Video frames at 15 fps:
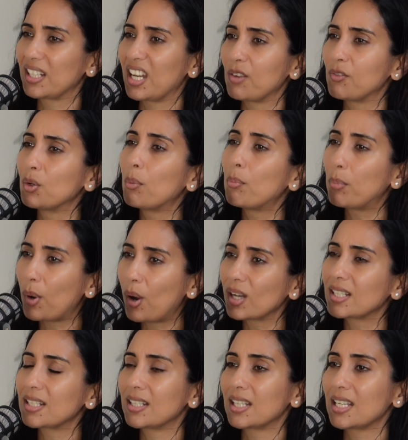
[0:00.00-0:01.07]
And if your
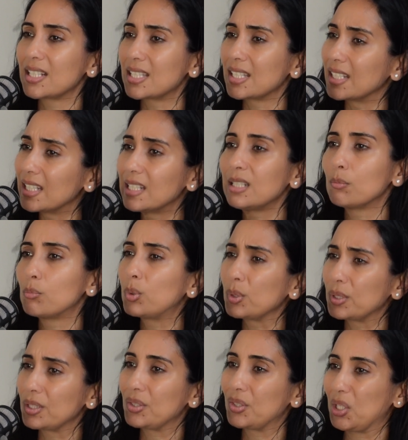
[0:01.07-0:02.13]
partner, it's really
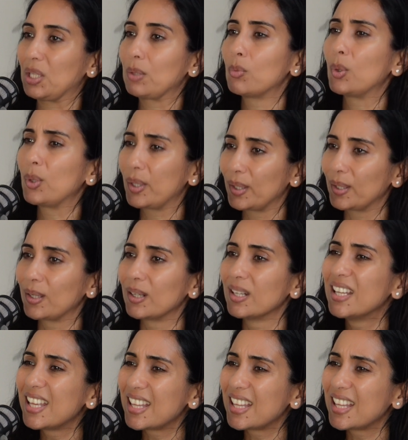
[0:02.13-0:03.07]
important to him or her